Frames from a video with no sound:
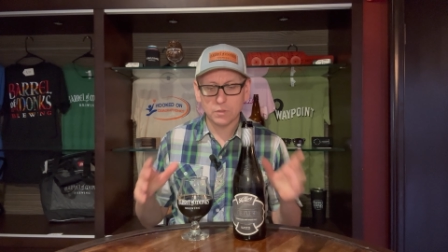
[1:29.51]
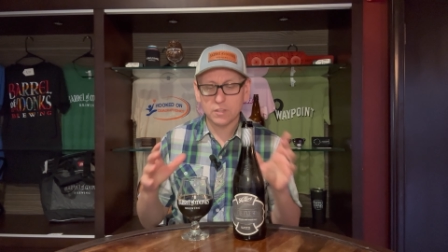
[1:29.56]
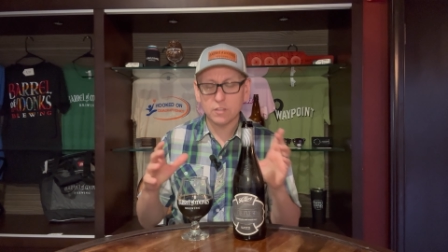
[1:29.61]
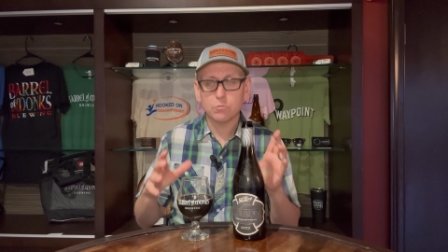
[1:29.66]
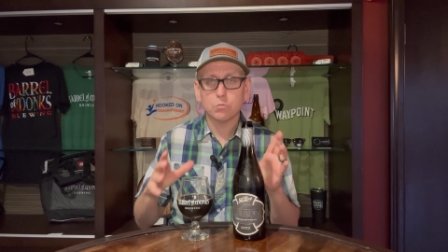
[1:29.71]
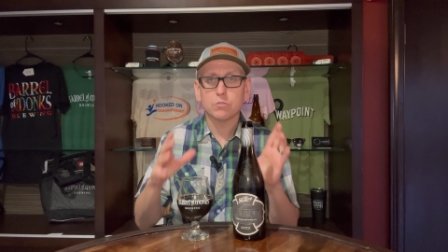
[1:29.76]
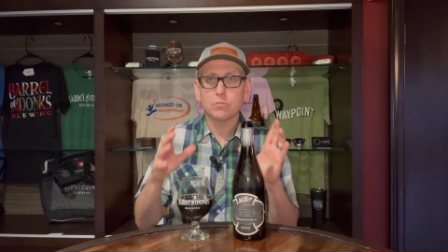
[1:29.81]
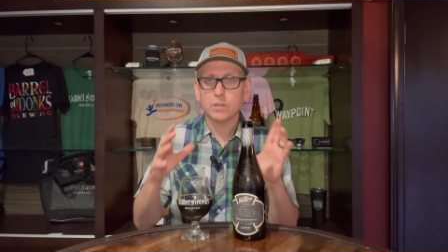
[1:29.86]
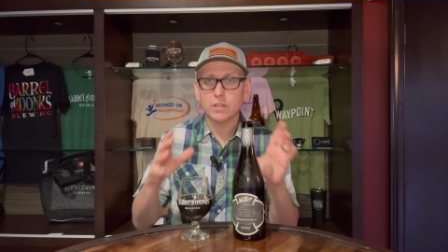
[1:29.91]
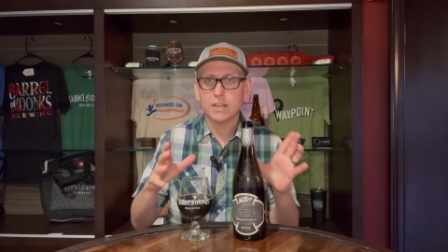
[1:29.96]
But
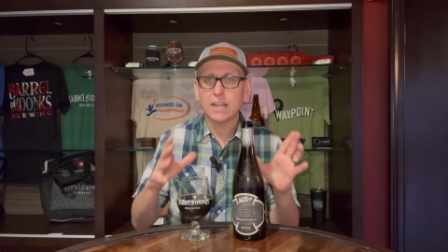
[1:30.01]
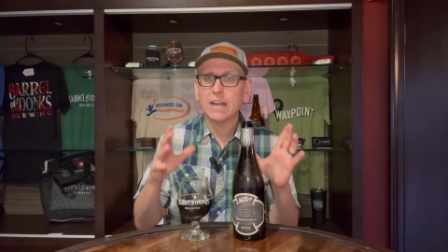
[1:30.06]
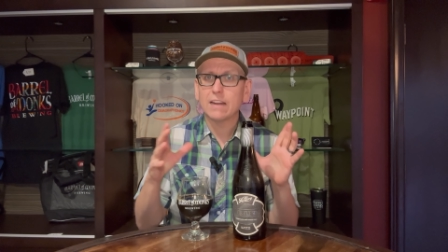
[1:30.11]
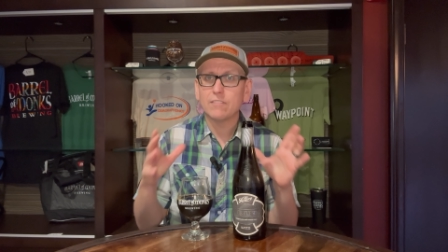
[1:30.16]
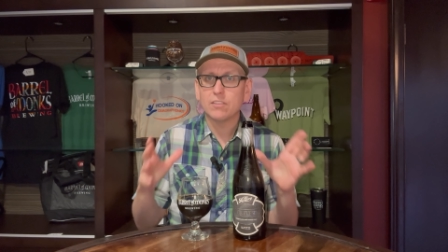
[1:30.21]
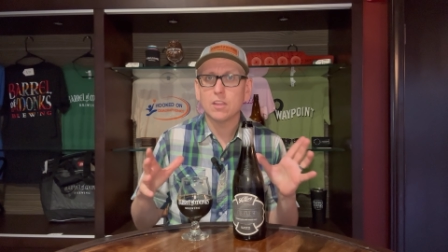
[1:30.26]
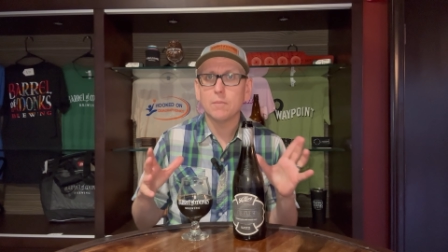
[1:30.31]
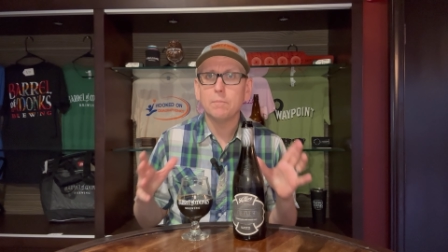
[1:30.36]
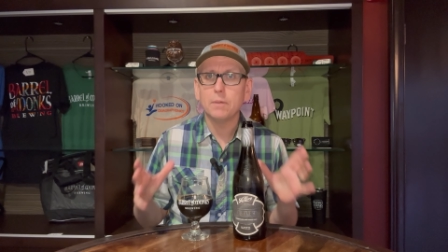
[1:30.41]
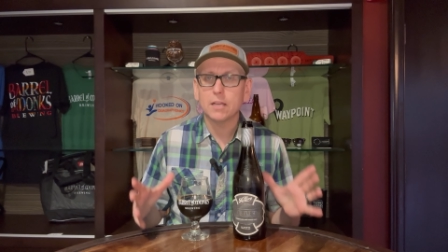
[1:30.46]
this was
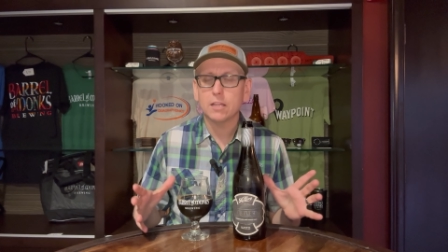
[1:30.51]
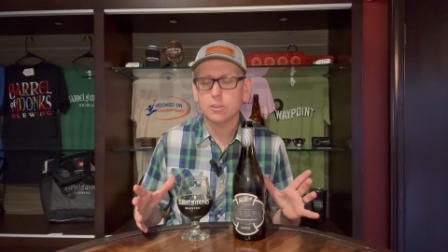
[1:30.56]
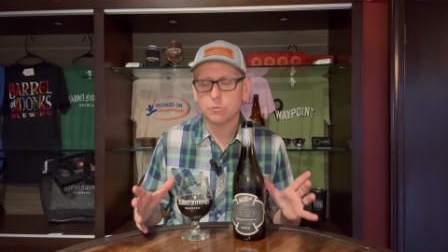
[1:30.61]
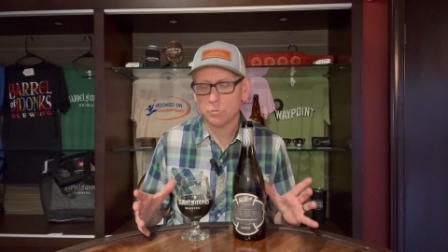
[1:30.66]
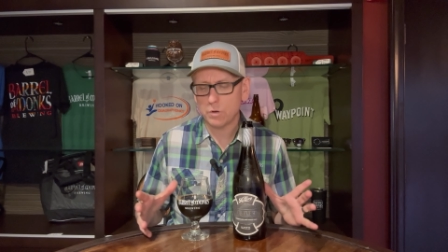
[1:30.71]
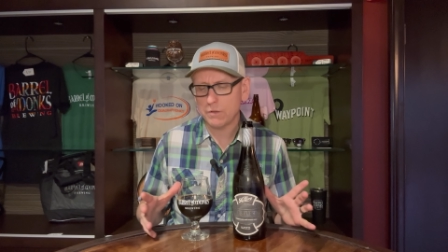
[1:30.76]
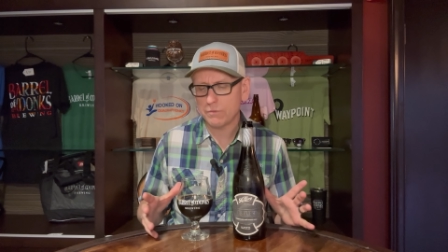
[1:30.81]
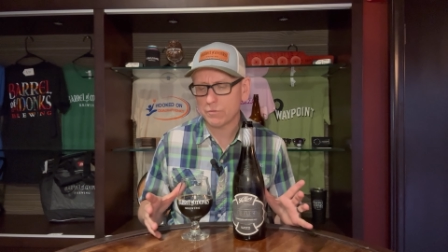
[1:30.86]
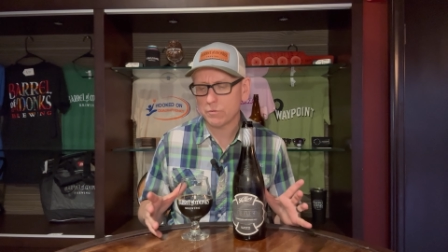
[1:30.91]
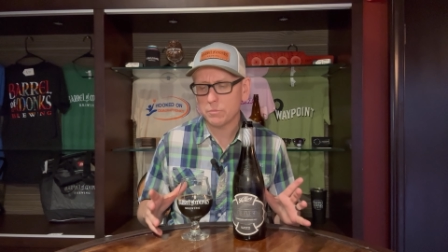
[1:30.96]
kind of in the big
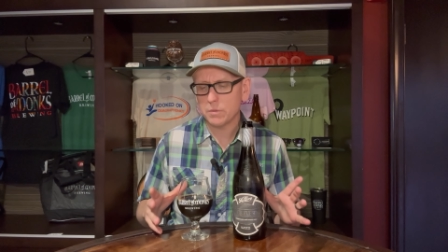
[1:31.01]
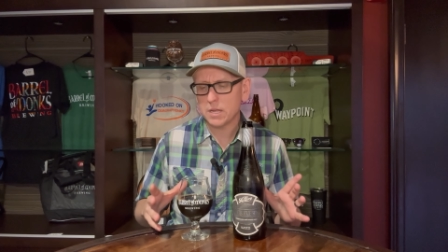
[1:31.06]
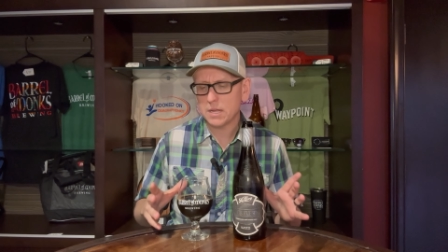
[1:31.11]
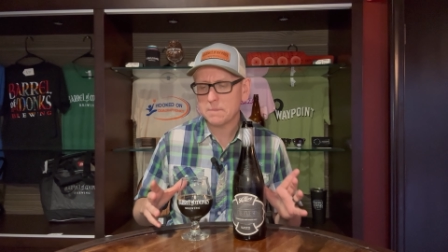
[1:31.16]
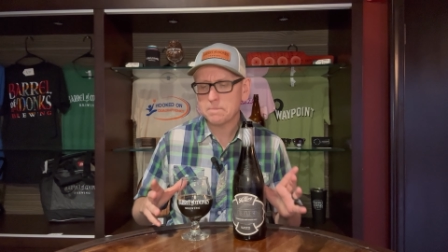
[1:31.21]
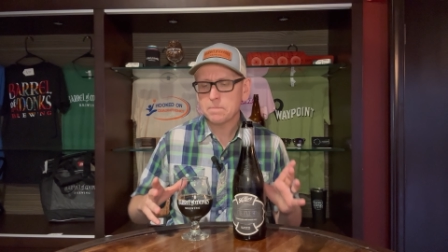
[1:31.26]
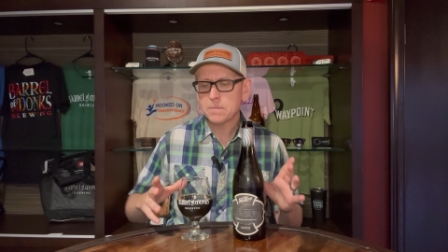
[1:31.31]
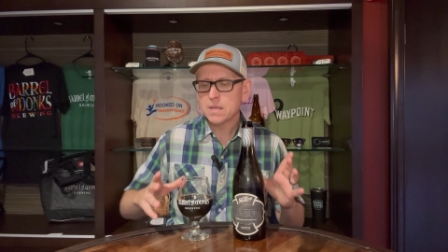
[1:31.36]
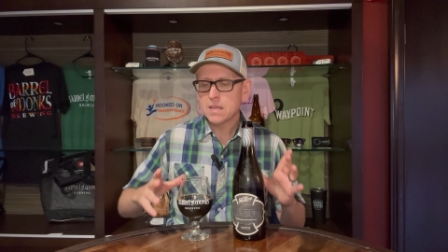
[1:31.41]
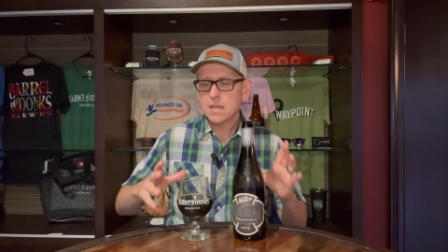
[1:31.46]
three for
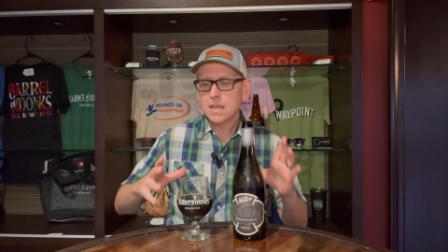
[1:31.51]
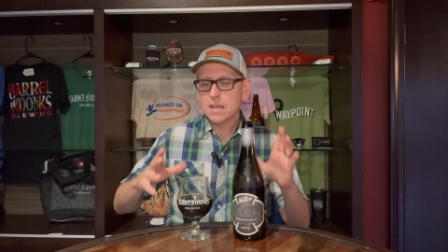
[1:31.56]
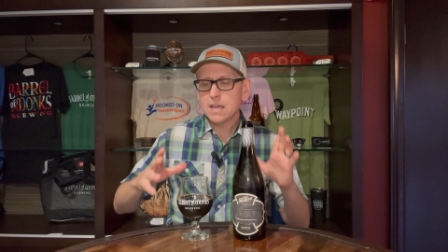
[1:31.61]
me.